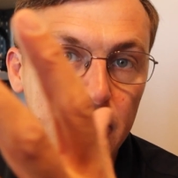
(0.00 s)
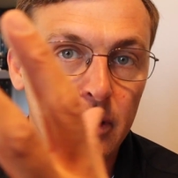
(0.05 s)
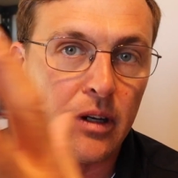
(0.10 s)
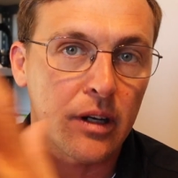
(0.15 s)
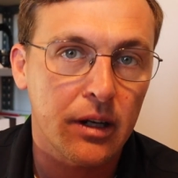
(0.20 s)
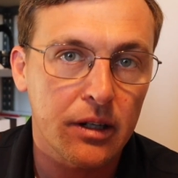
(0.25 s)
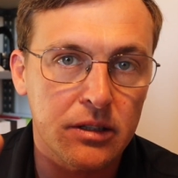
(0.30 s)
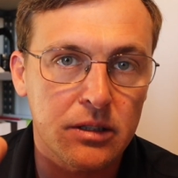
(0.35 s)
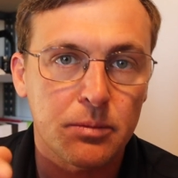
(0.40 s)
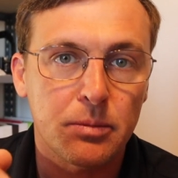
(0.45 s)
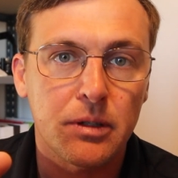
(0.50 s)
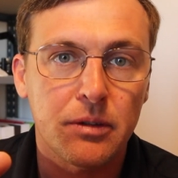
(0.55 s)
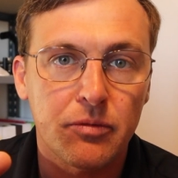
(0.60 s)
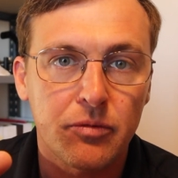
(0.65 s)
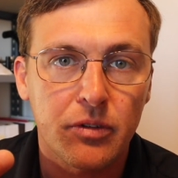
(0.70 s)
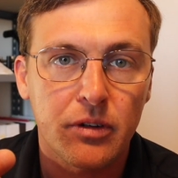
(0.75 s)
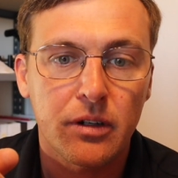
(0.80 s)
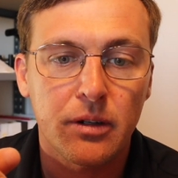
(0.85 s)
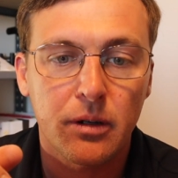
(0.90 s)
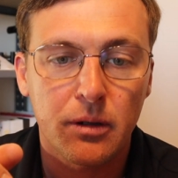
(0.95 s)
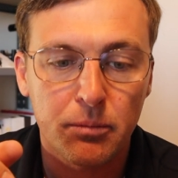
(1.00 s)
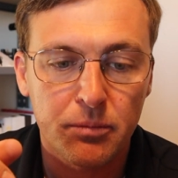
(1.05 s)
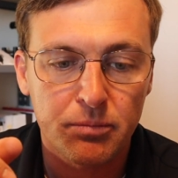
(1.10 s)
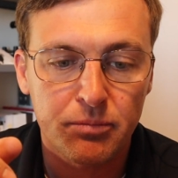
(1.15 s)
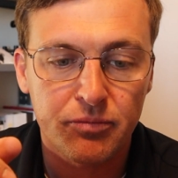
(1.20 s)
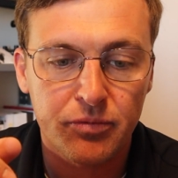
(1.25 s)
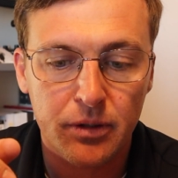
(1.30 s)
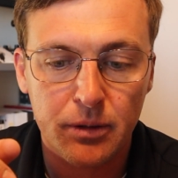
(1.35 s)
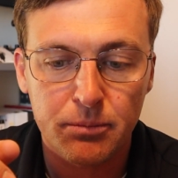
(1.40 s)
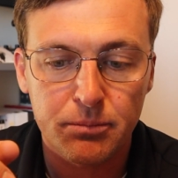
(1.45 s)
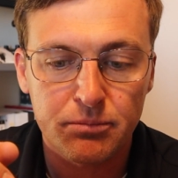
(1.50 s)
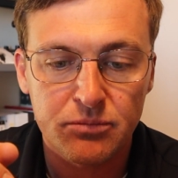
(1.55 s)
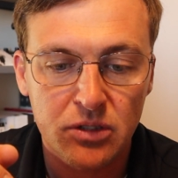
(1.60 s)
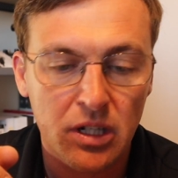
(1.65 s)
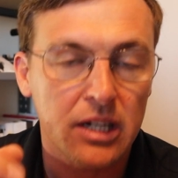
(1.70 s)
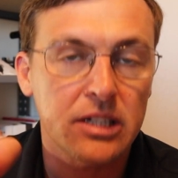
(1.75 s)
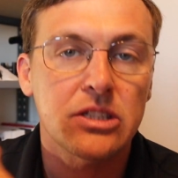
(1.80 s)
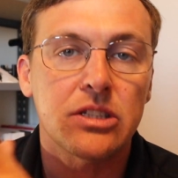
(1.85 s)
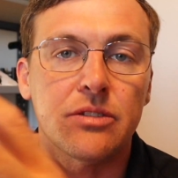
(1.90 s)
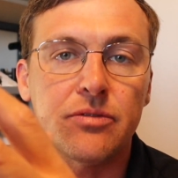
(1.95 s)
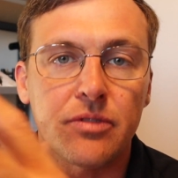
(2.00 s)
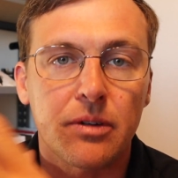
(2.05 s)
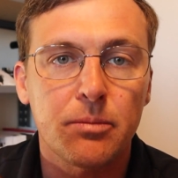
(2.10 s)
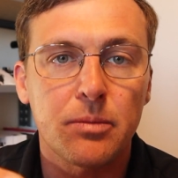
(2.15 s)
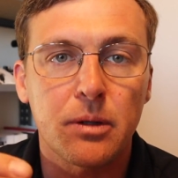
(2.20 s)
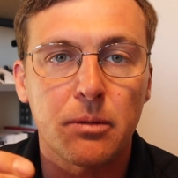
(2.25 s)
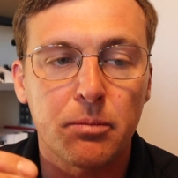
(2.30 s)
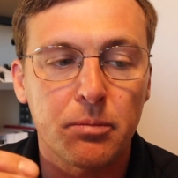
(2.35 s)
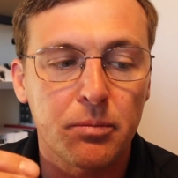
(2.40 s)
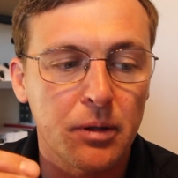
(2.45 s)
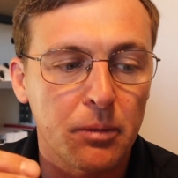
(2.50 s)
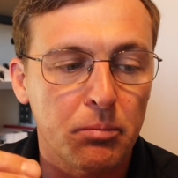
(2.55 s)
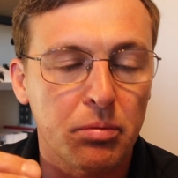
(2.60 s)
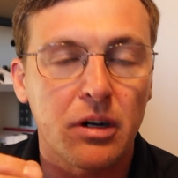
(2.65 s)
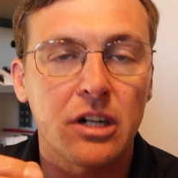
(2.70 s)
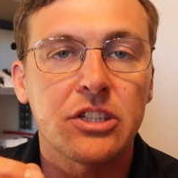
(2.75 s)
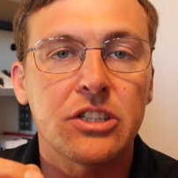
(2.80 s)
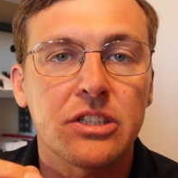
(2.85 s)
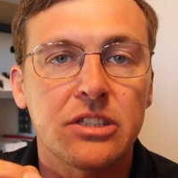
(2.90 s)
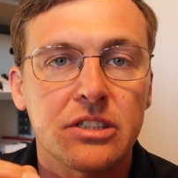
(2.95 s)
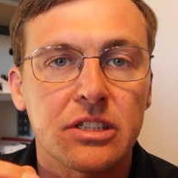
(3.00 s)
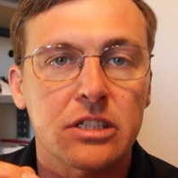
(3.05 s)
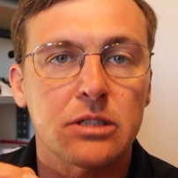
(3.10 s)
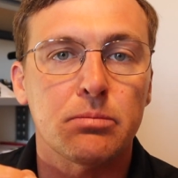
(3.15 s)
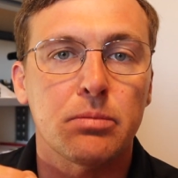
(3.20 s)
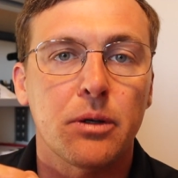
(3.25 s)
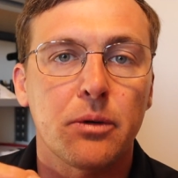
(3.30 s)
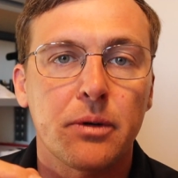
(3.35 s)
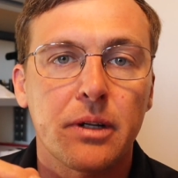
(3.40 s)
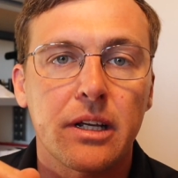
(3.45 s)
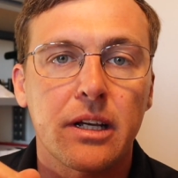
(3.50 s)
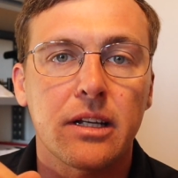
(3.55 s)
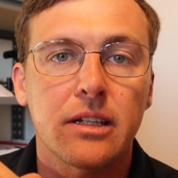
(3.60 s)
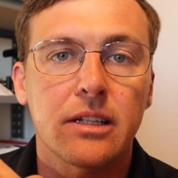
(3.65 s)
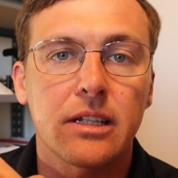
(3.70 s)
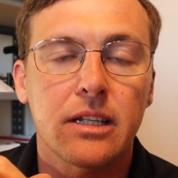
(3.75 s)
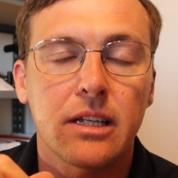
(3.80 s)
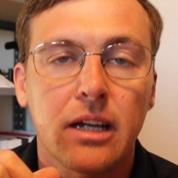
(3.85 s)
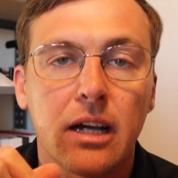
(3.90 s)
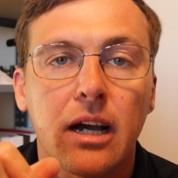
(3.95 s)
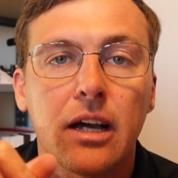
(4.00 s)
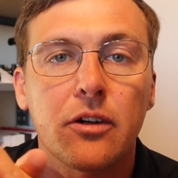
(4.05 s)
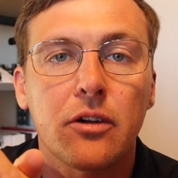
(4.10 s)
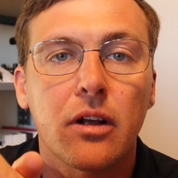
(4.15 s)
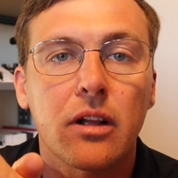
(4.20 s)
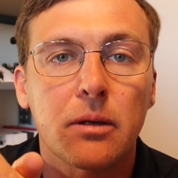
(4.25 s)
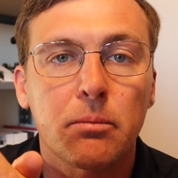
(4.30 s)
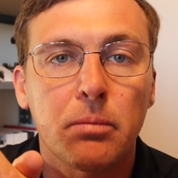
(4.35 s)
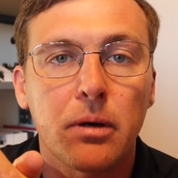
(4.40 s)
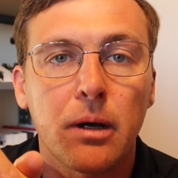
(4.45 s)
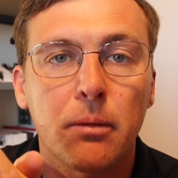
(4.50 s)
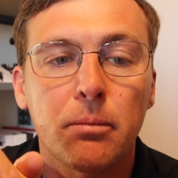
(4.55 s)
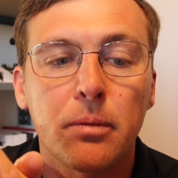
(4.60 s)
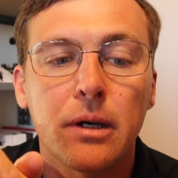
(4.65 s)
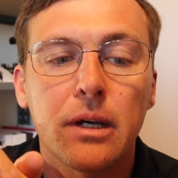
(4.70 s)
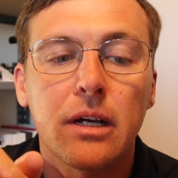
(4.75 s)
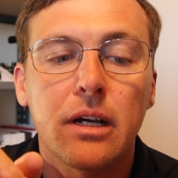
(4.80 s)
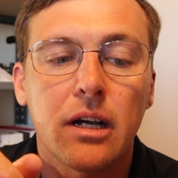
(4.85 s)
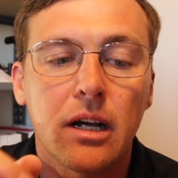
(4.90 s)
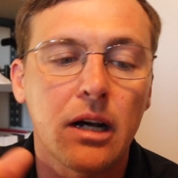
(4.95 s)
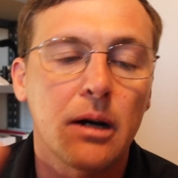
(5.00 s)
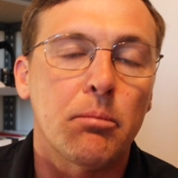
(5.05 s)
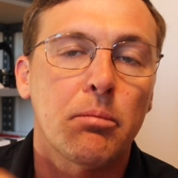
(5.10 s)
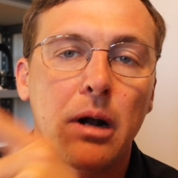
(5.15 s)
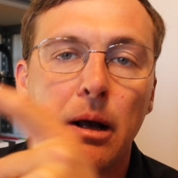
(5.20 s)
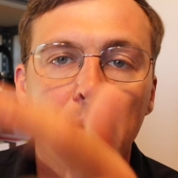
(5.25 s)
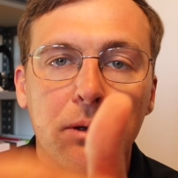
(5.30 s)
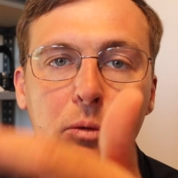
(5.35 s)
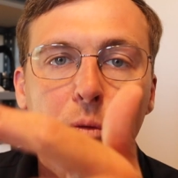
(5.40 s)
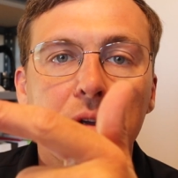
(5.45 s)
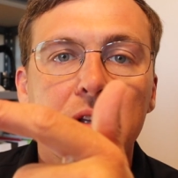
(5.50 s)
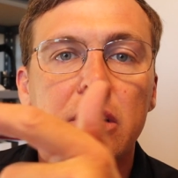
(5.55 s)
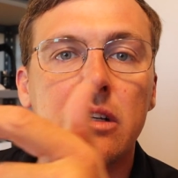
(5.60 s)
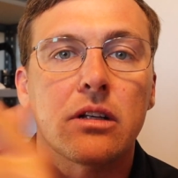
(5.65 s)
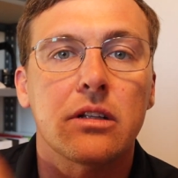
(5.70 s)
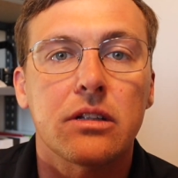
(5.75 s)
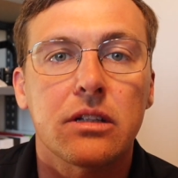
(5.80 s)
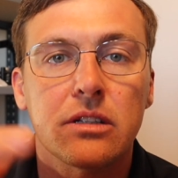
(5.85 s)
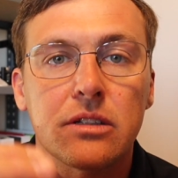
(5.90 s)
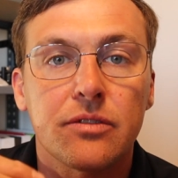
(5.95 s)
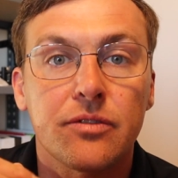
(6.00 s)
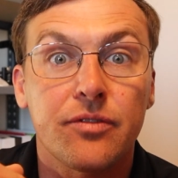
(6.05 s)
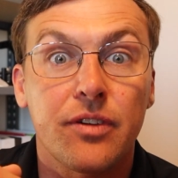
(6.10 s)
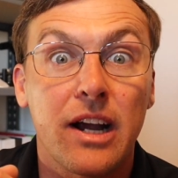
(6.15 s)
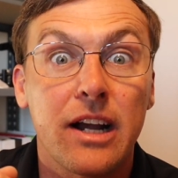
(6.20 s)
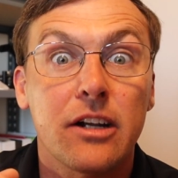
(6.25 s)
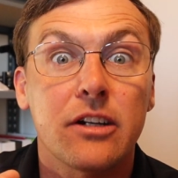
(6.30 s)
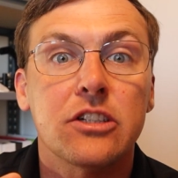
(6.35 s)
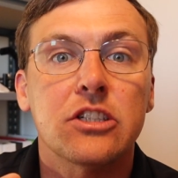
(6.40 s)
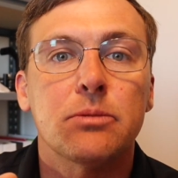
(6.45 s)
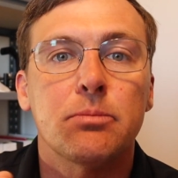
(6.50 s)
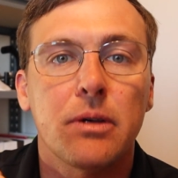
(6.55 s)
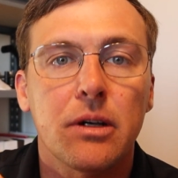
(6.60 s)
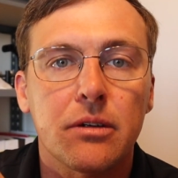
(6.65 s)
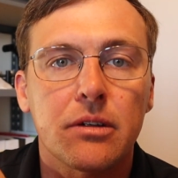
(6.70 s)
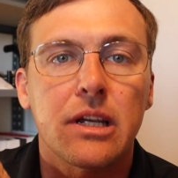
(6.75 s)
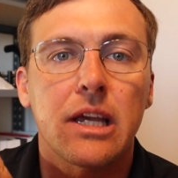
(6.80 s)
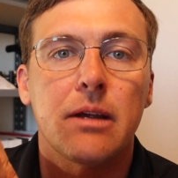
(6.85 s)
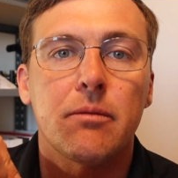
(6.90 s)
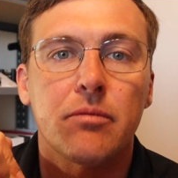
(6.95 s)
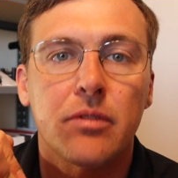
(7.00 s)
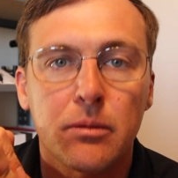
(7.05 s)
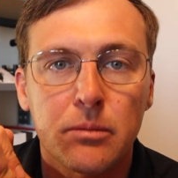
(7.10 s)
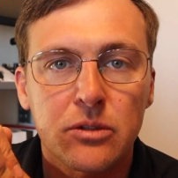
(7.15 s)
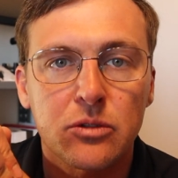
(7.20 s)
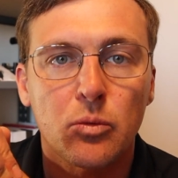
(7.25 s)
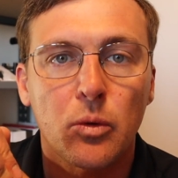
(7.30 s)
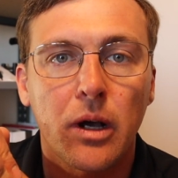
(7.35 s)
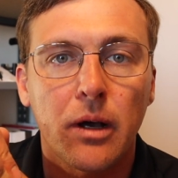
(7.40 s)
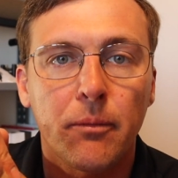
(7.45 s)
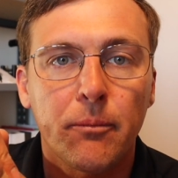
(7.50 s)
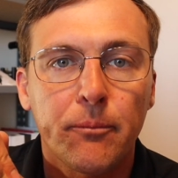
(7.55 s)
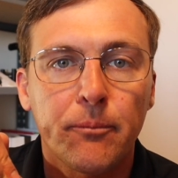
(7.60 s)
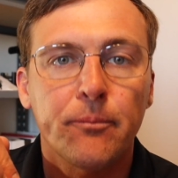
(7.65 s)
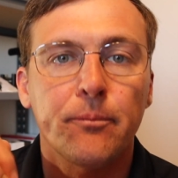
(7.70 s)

to be from dust from the brushes exploding on the hydraulic pump, probably where the fire smell came from as well.